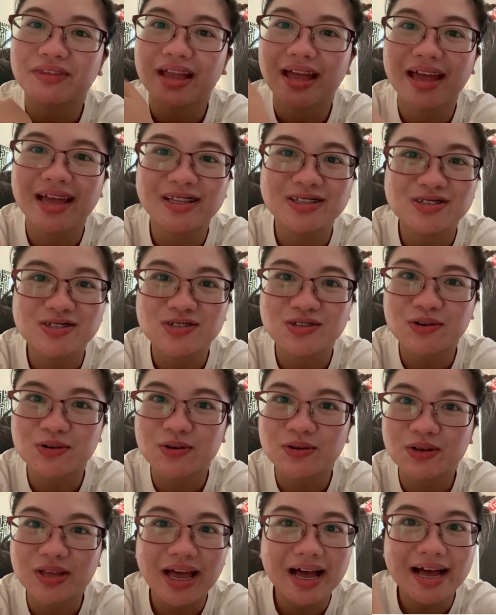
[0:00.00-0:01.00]
And
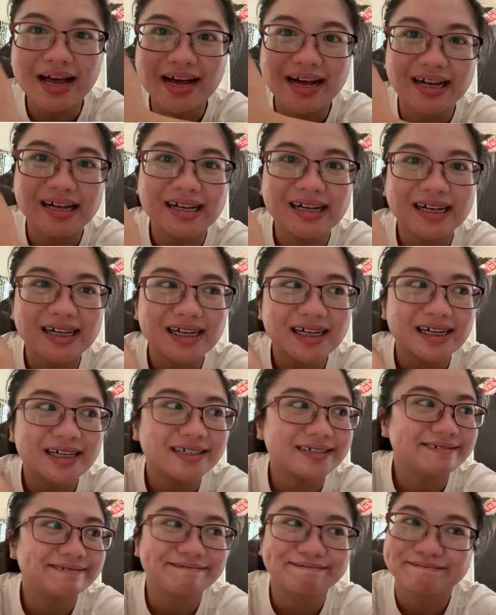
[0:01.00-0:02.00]
so yeah,
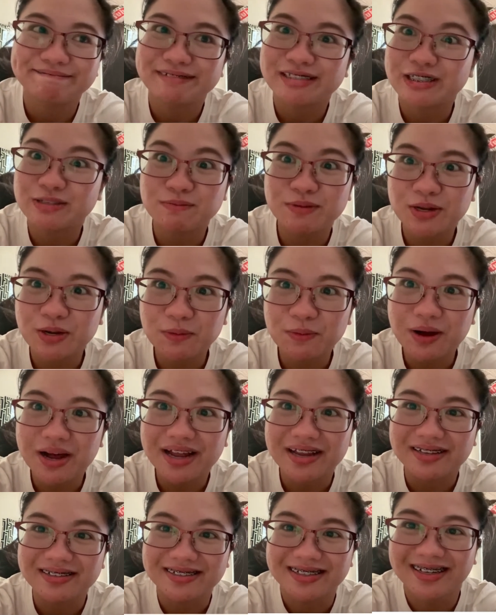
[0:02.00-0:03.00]
it's been a
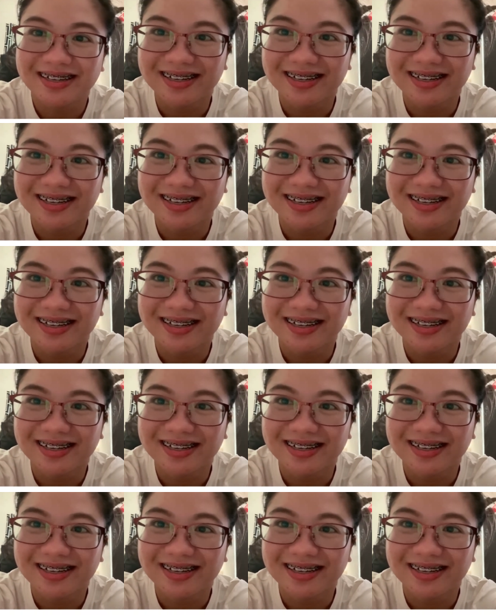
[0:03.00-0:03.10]
while.